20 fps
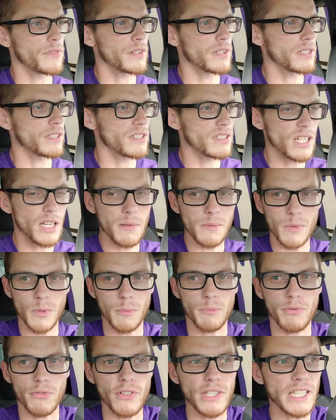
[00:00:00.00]
The seams were
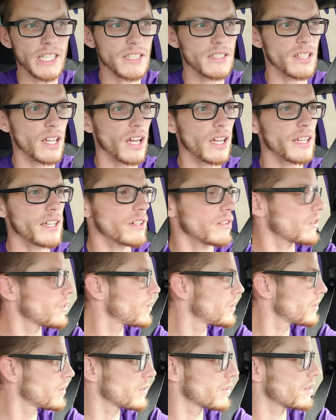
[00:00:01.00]
pretty tight
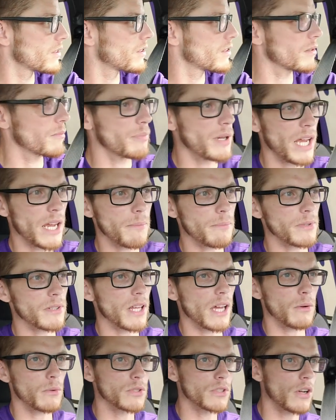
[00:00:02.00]
on the paper
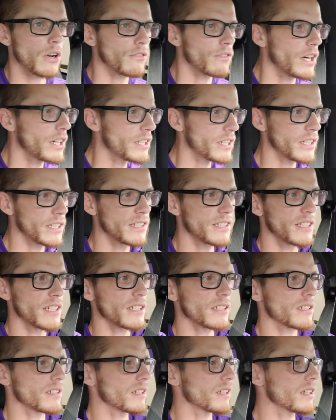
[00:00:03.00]
that was already
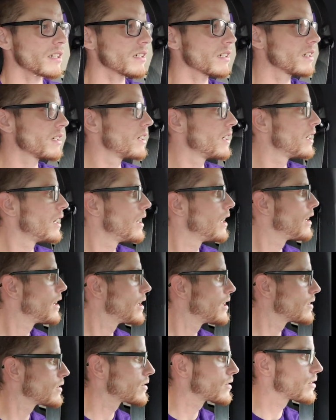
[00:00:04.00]

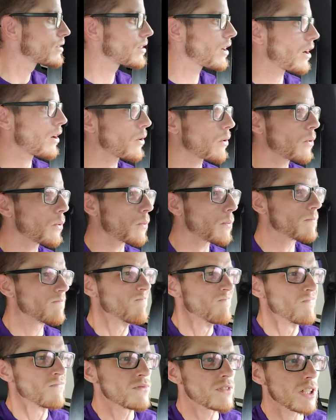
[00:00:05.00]
existing, so
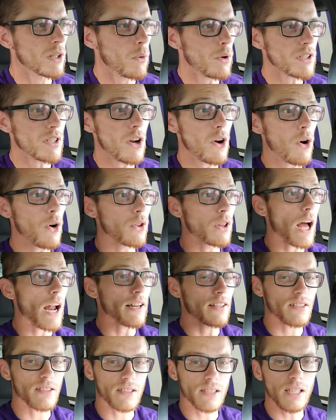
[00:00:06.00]
there wasn't a whole lot
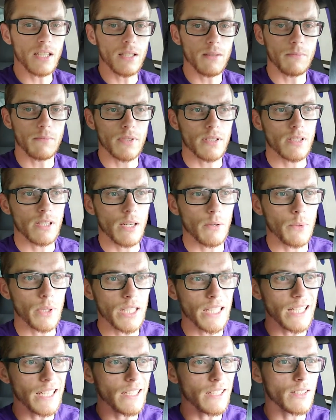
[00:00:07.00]
of seams that we
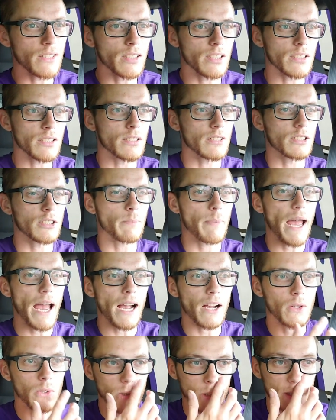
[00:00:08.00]
needed to
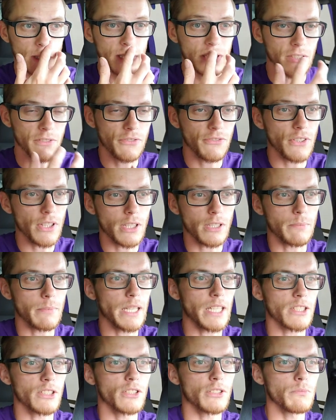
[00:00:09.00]
spackle to fill and
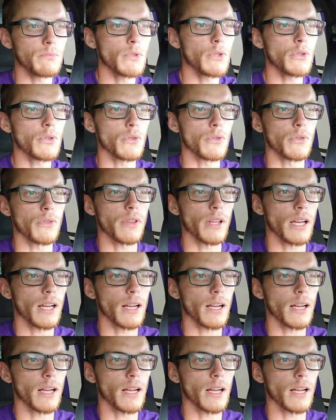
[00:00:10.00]
make smooth.